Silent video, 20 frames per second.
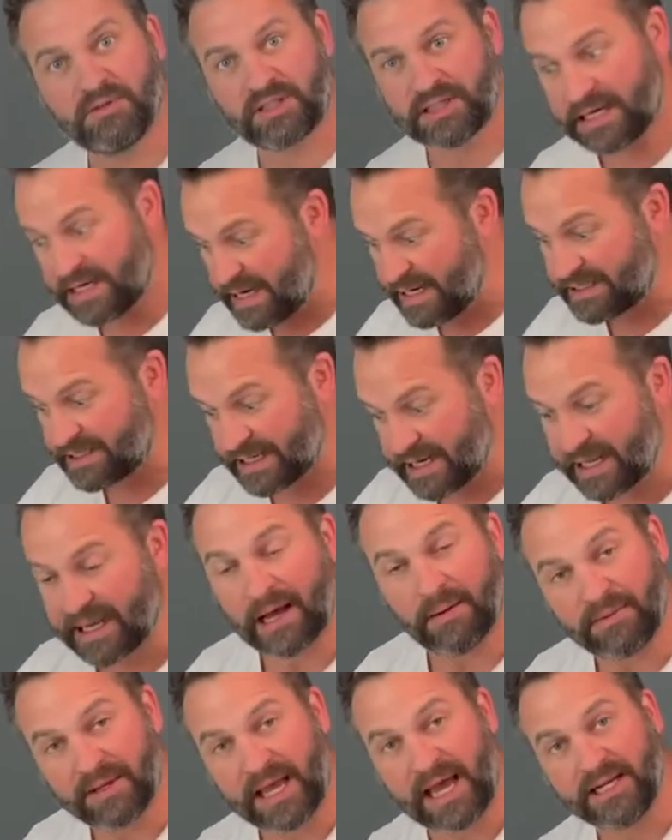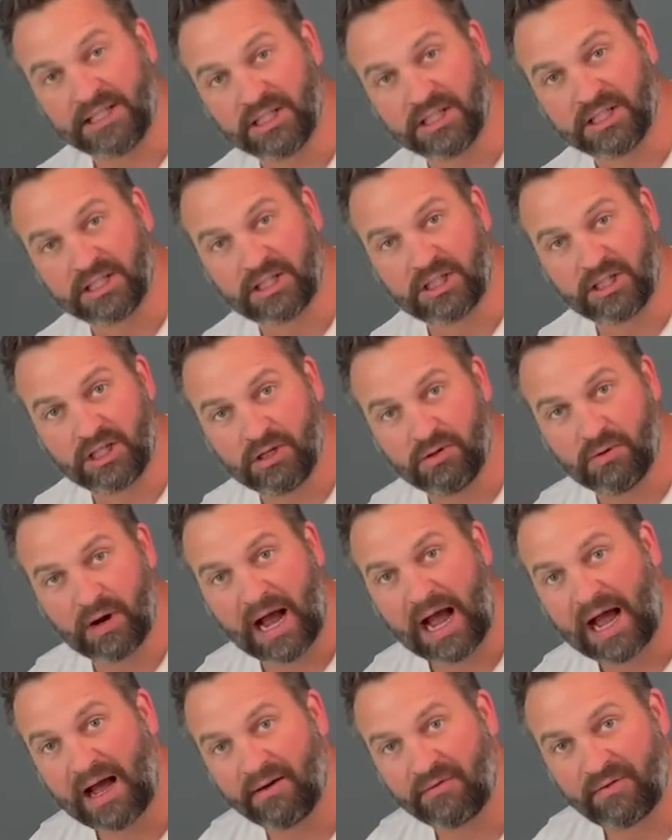to neatening up the edges, you
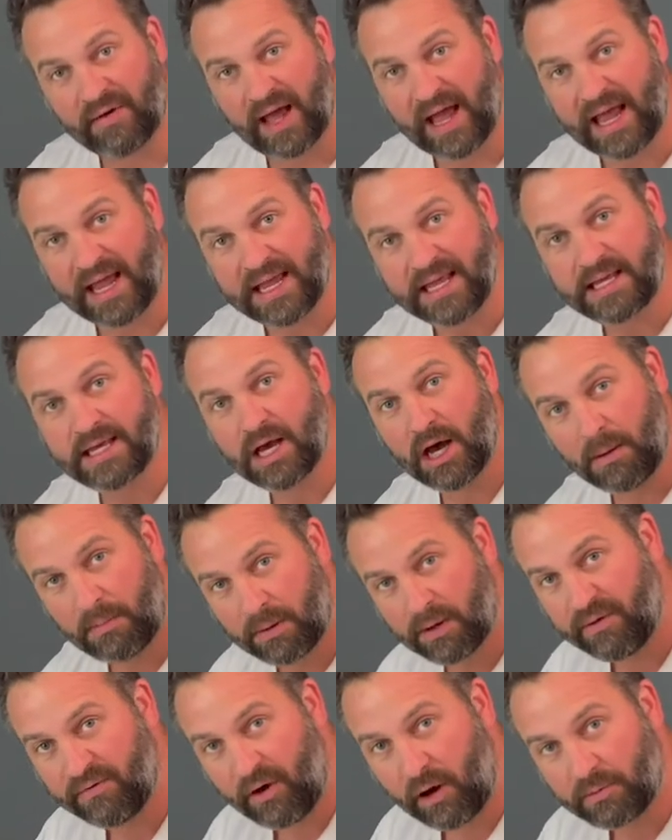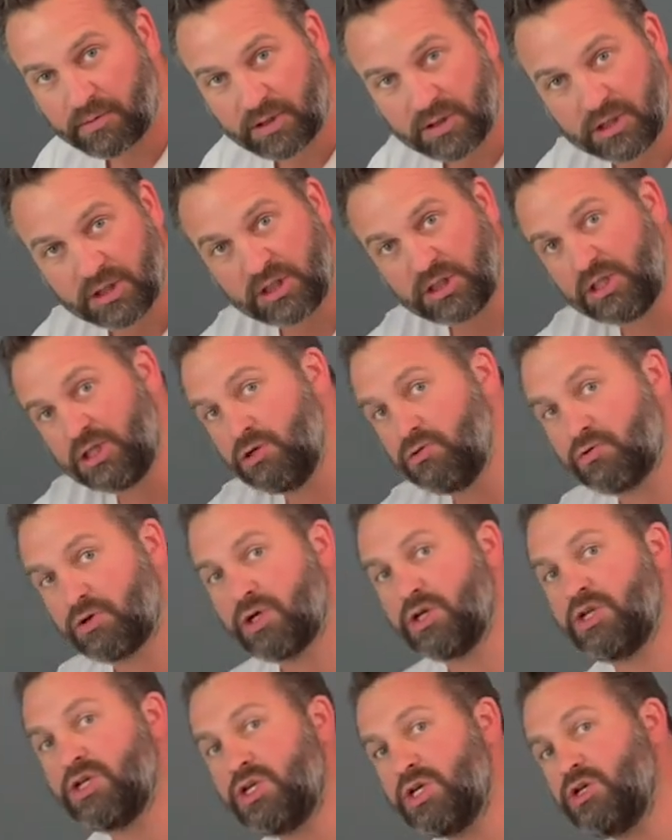have a couple of options. You
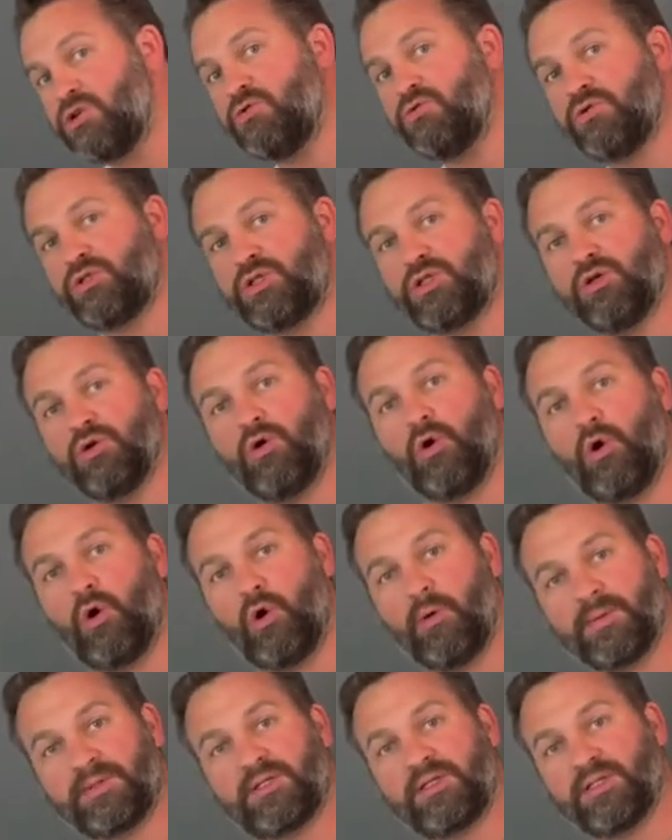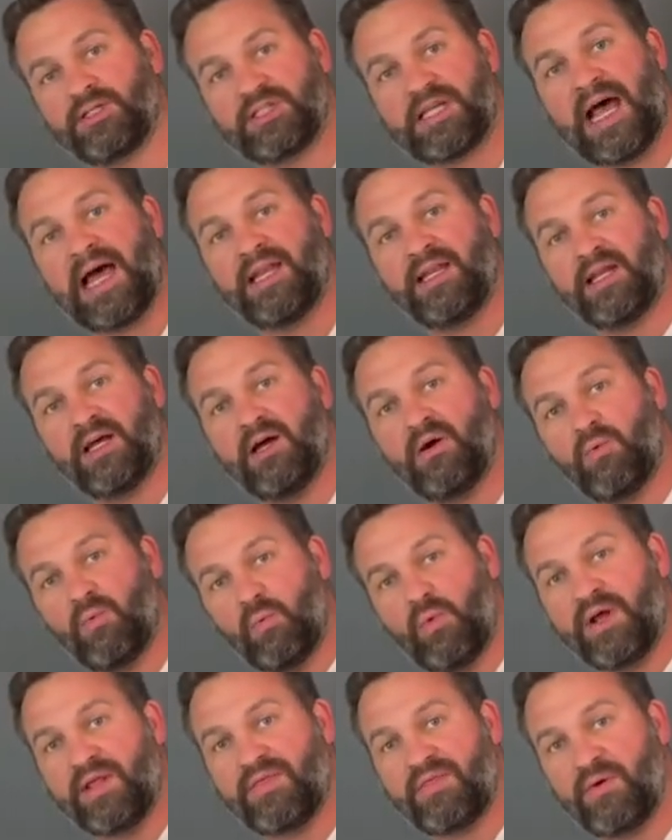can use your orbital sander
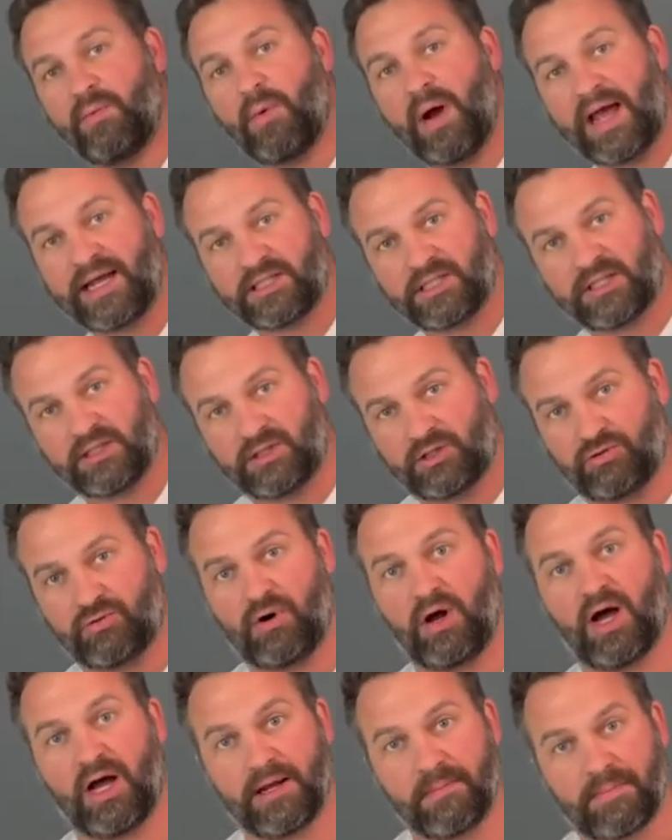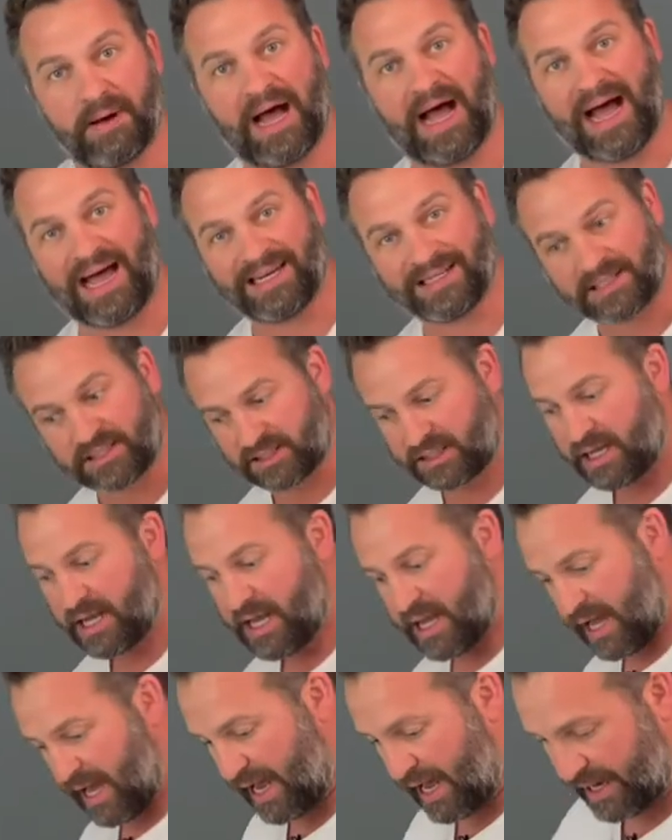with the wet dry pads
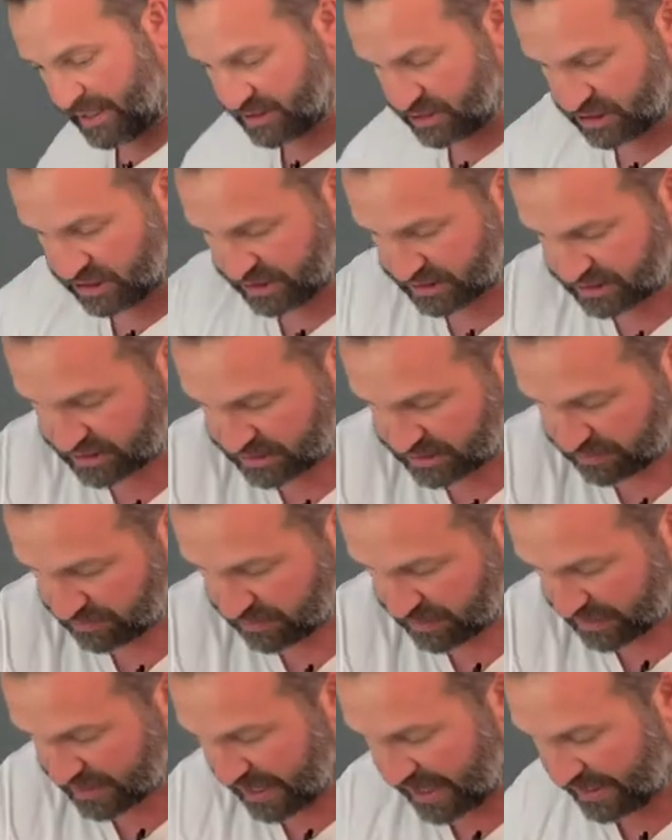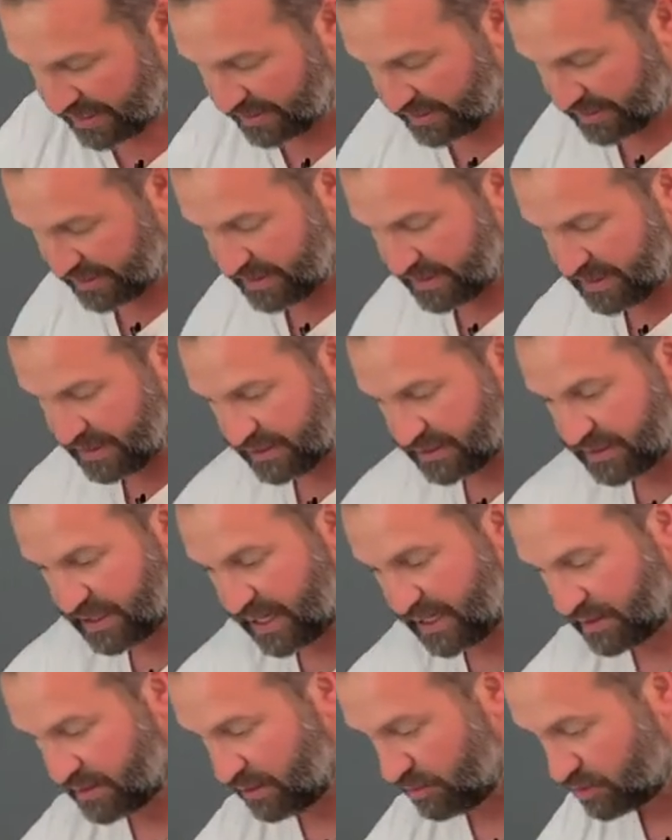and just mechanically
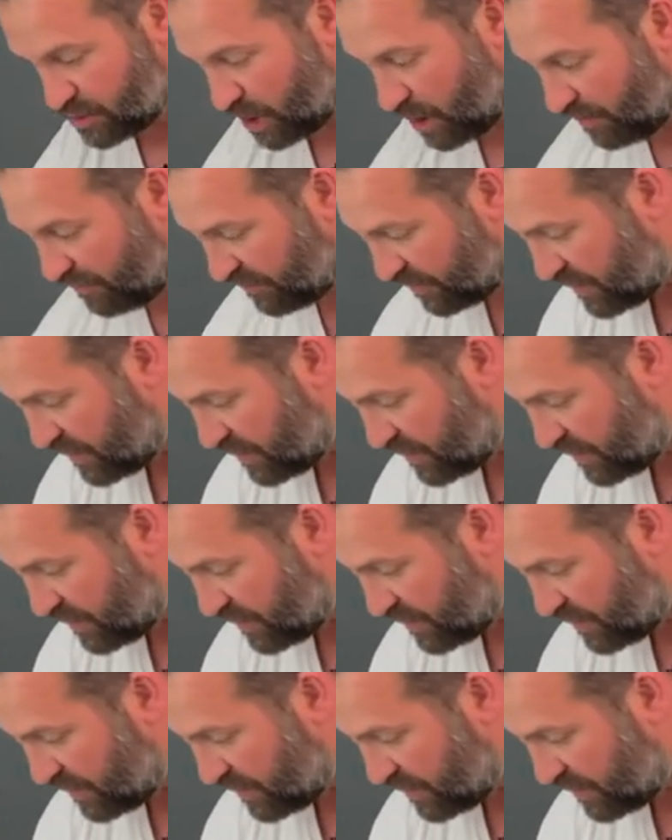take those off.